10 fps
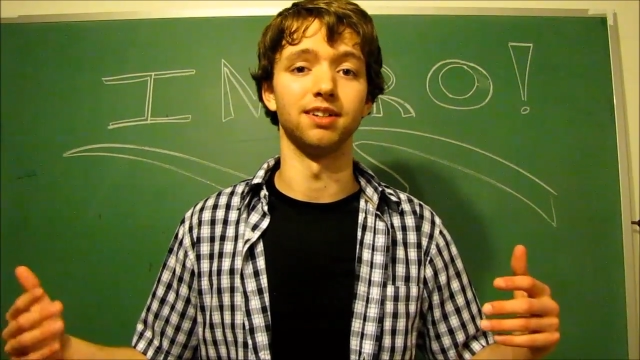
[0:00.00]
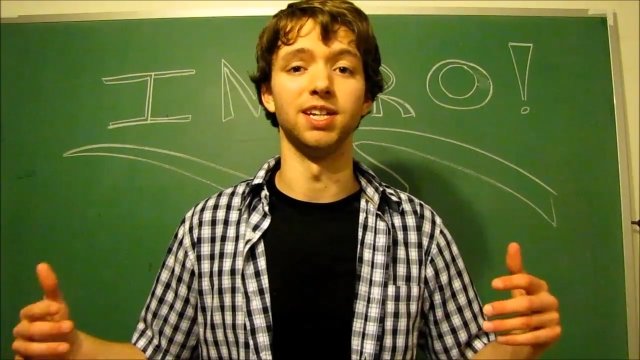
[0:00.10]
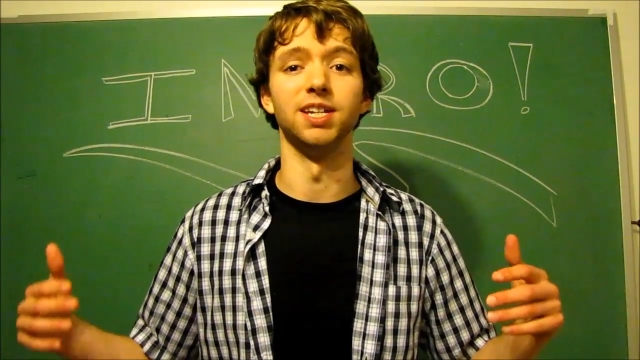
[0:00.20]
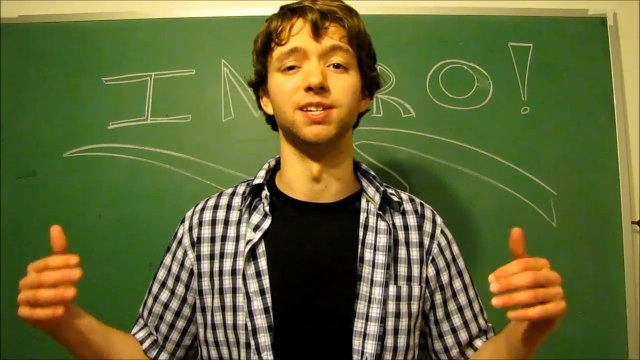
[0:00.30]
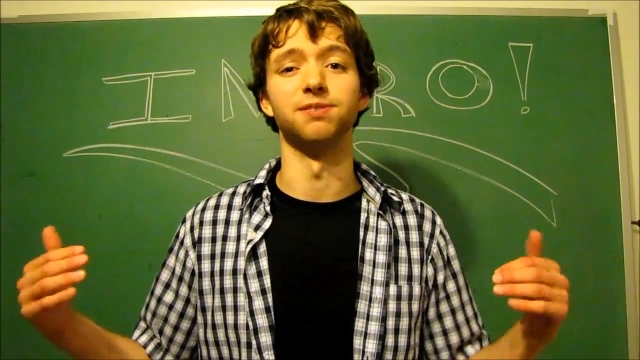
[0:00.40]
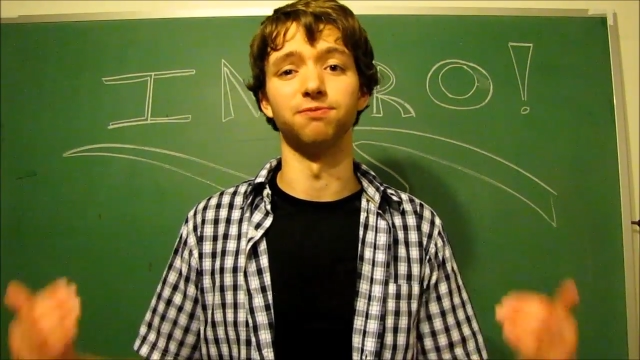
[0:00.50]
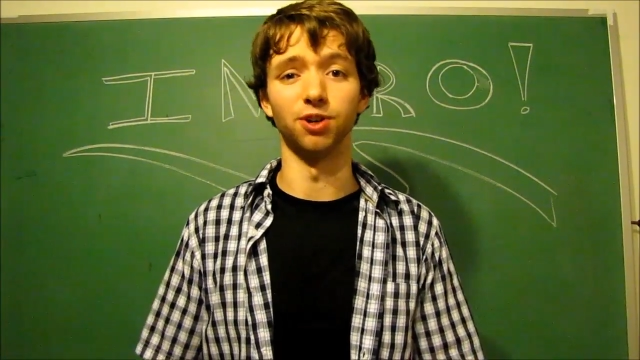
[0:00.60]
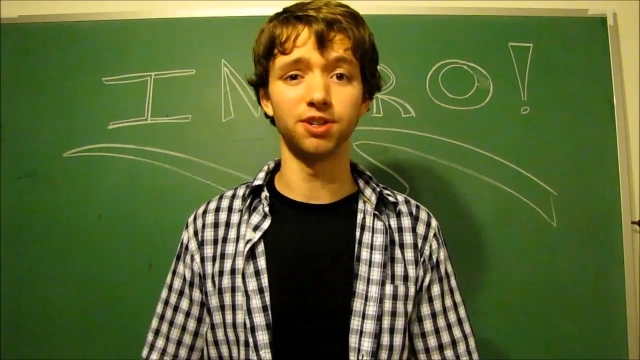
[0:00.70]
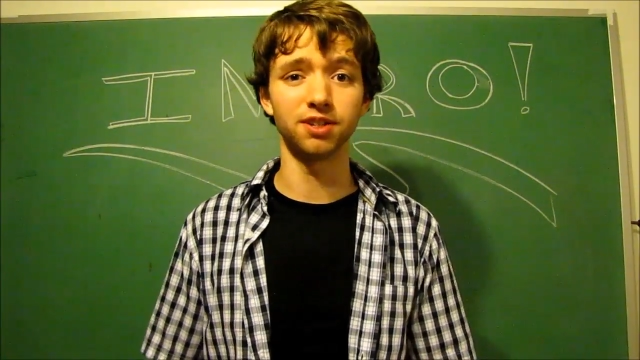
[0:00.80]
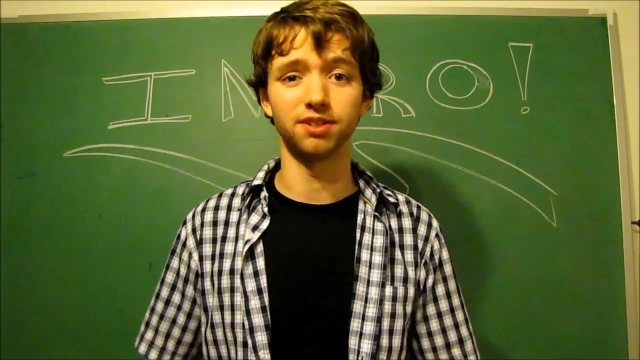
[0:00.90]
is
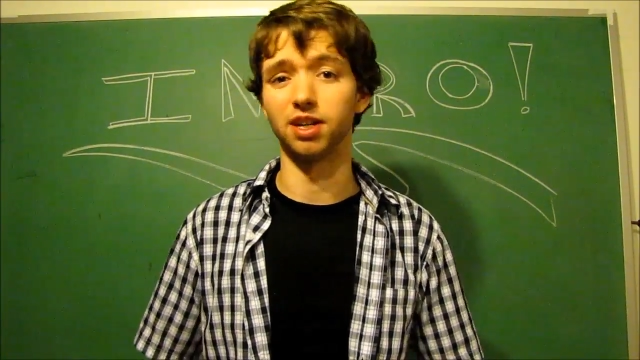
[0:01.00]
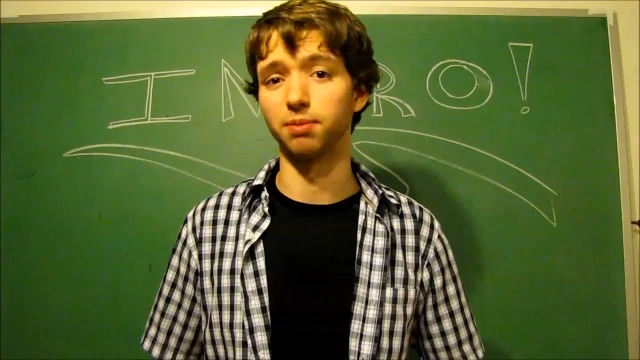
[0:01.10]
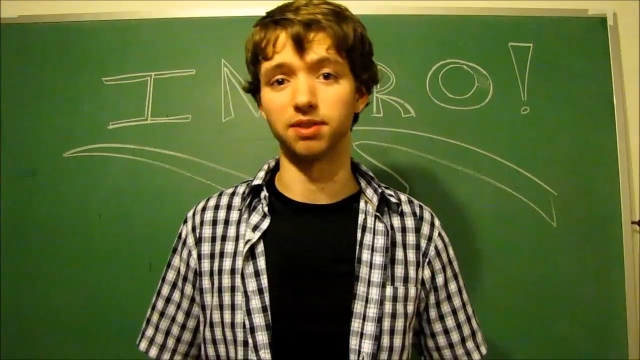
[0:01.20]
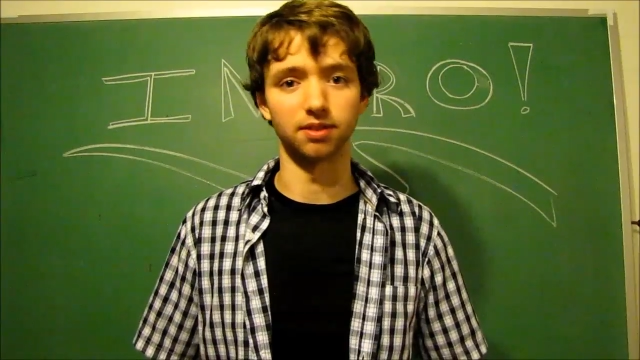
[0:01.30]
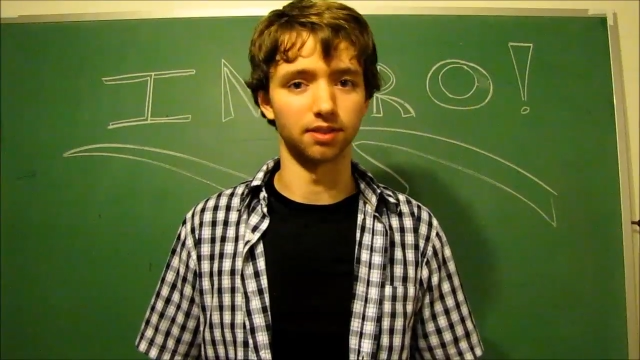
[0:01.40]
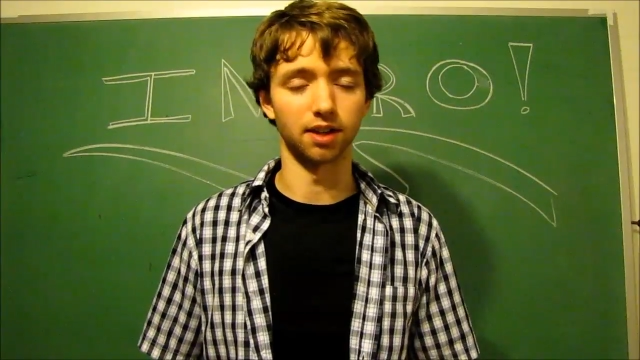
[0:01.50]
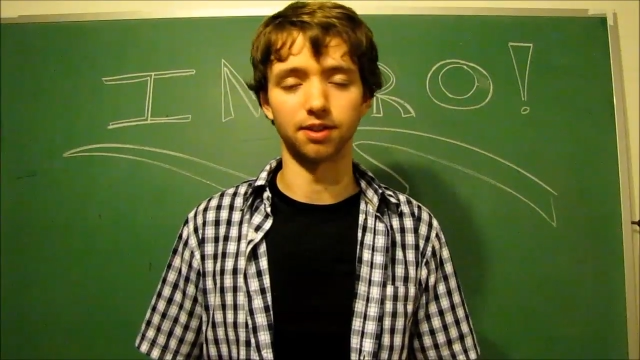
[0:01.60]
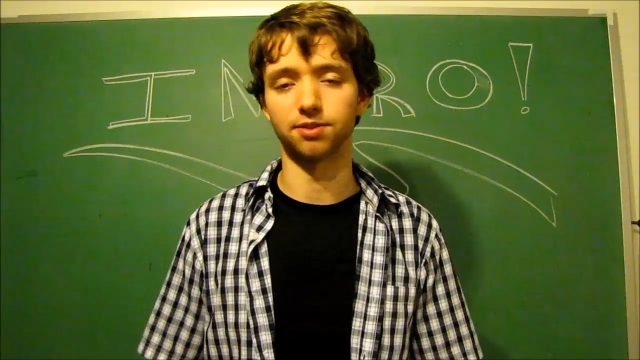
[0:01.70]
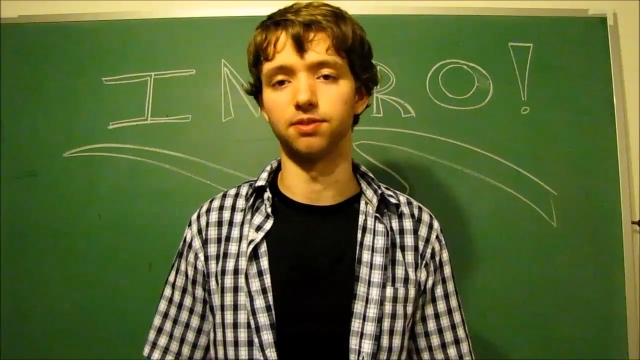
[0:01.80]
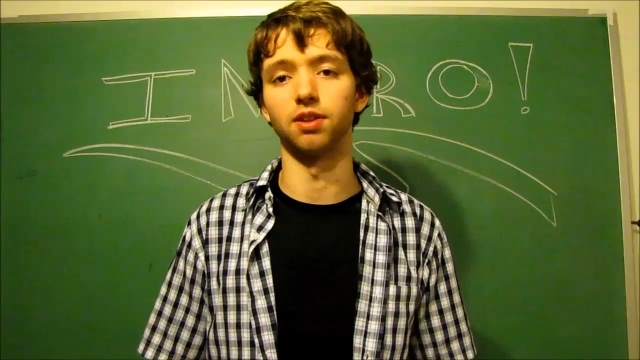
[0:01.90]
fun, database design I
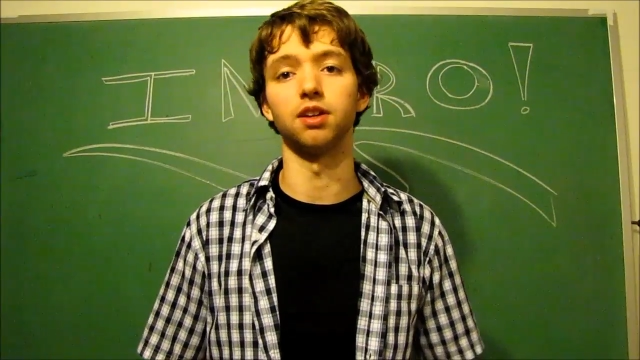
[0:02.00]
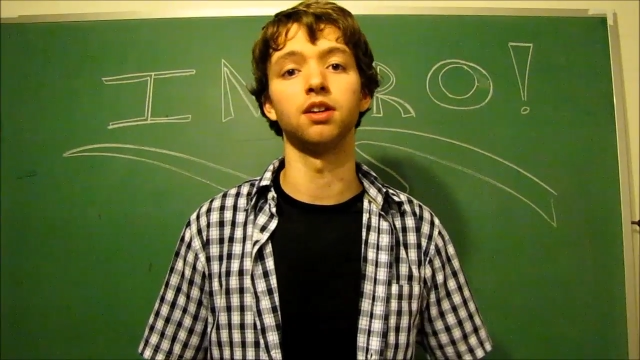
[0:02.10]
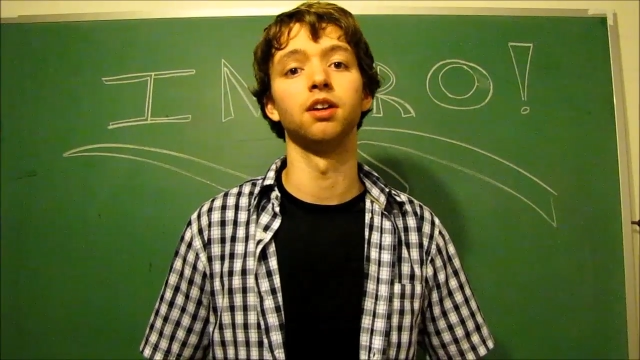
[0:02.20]
should say,